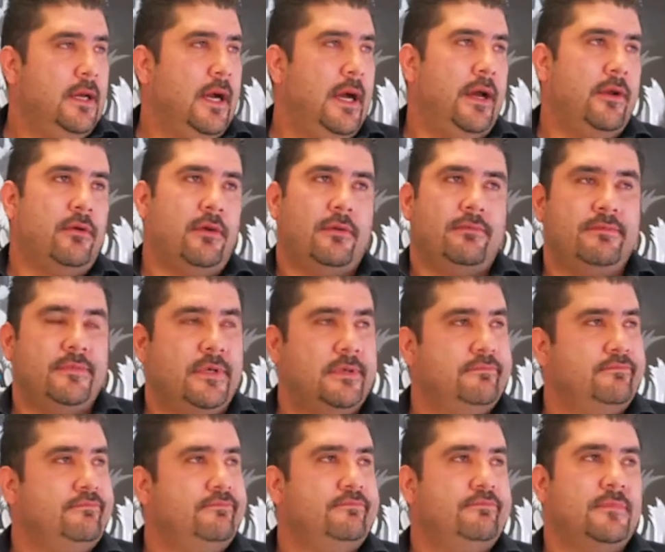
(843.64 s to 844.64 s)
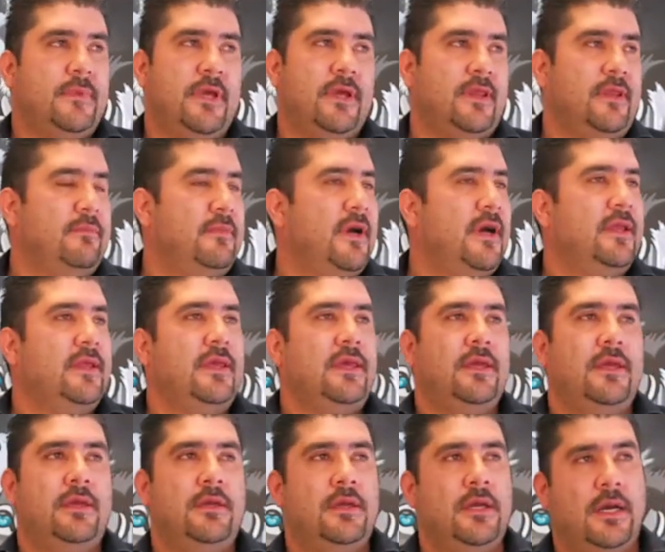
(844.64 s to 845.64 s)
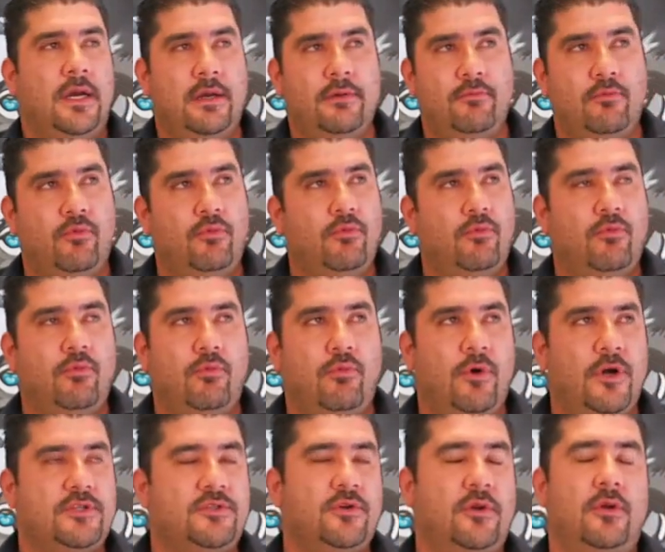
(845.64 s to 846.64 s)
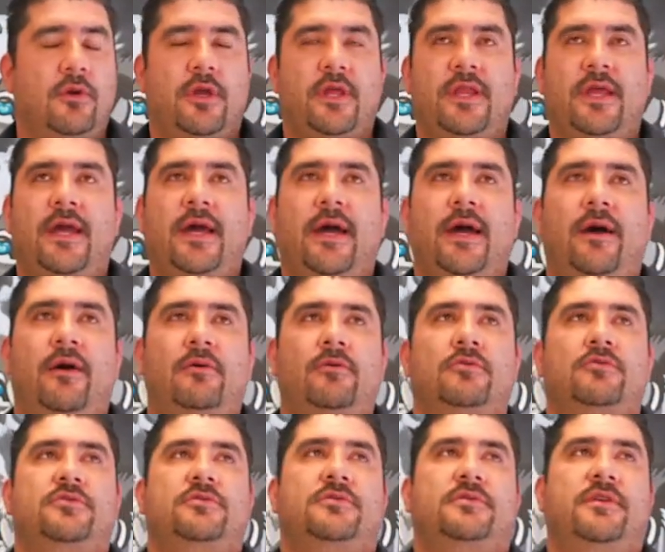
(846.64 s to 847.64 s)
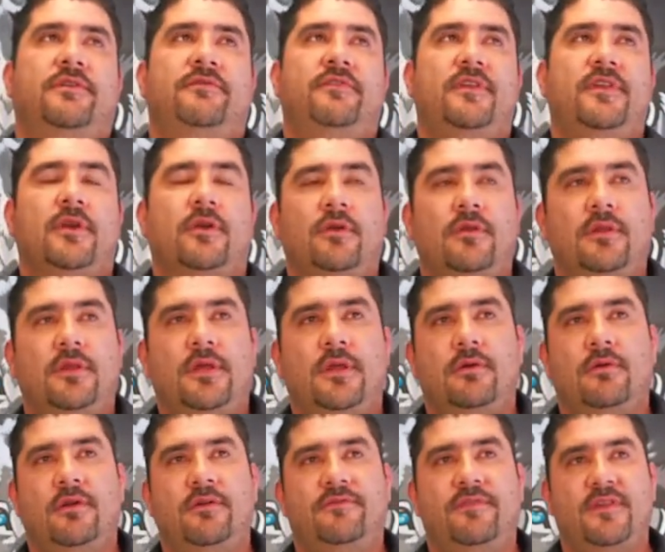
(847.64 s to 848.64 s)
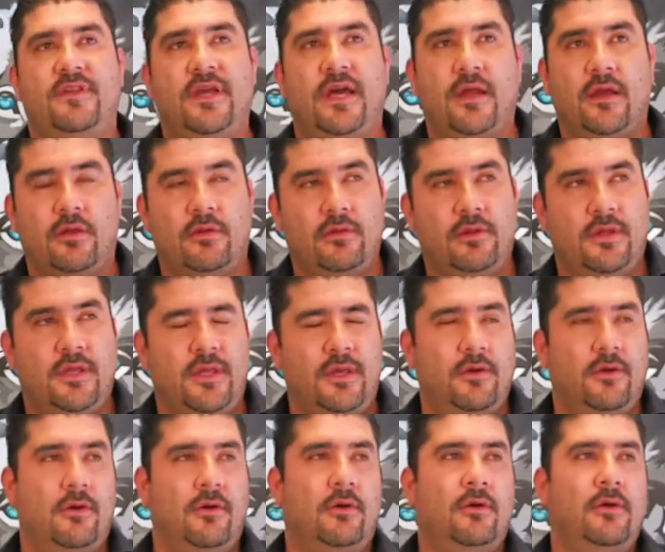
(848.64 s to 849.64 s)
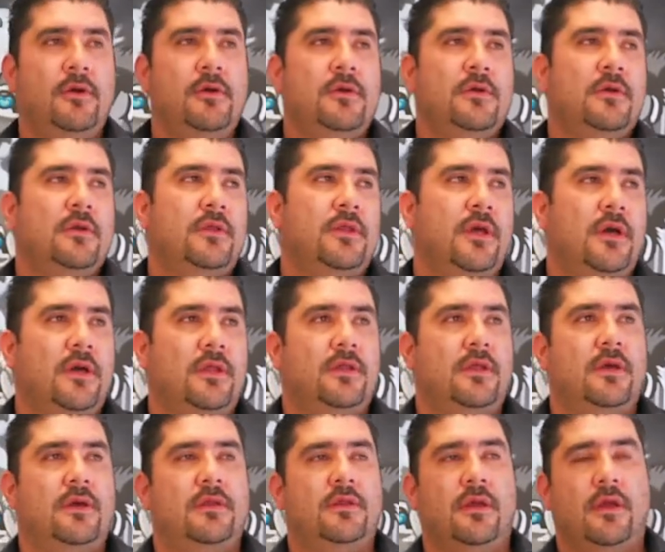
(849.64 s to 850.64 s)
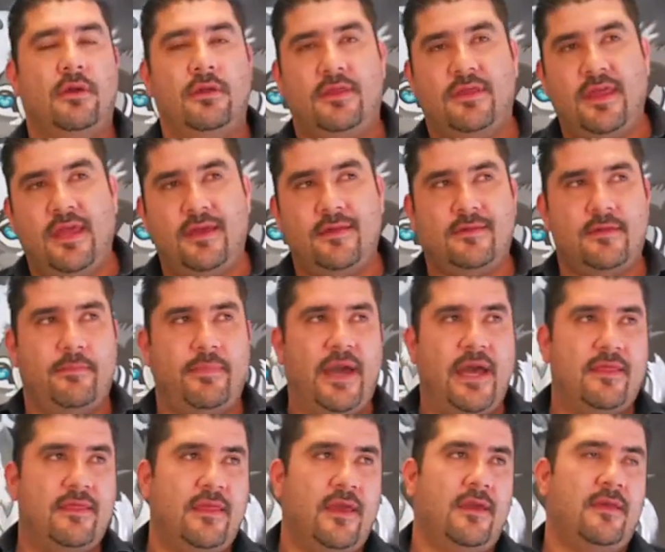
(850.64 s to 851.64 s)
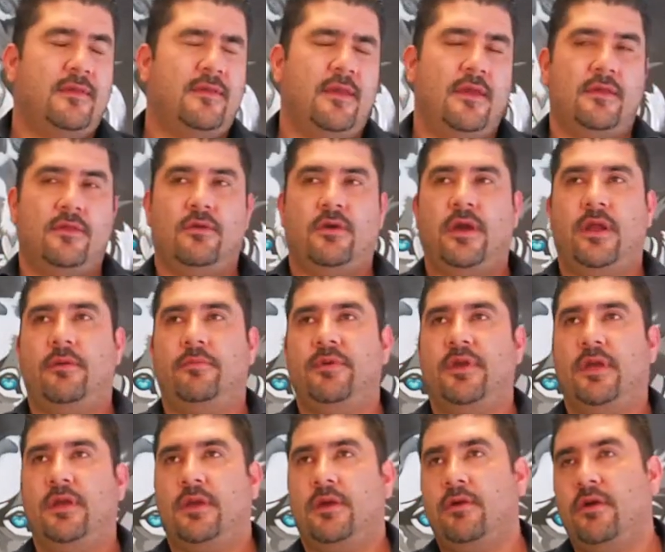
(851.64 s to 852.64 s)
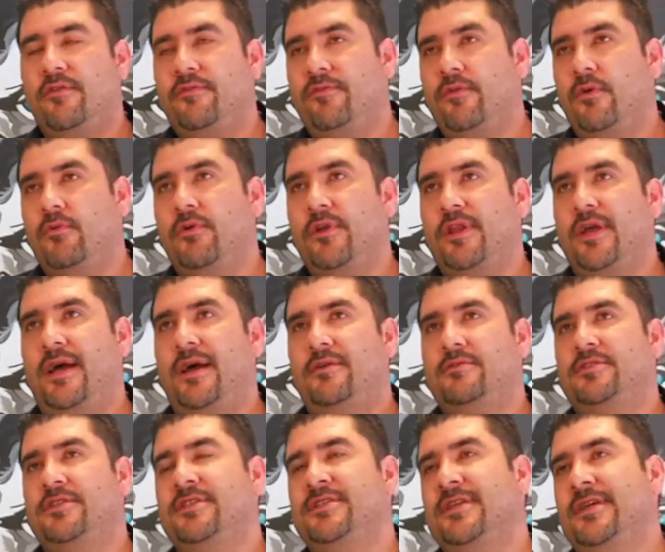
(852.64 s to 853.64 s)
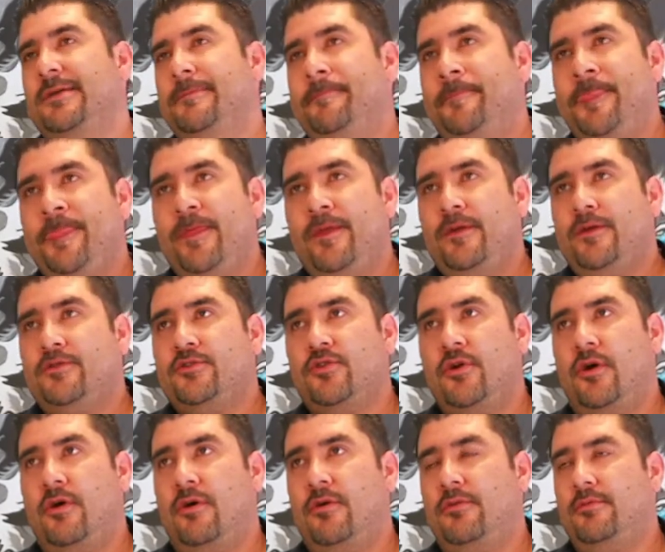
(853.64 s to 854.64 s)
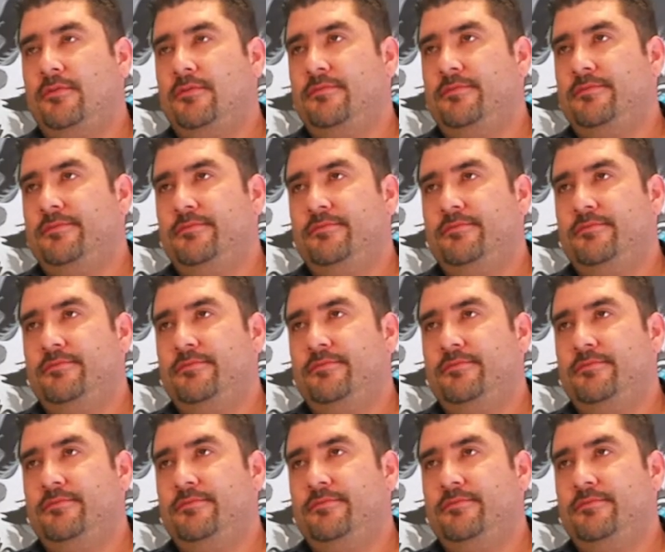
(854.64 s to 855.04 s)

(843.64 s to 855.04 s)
how to get the money, what to look in a house, if it's a good deal, if it's not a good deal, the good things, the bad things, things you gotta be careful with the houses. So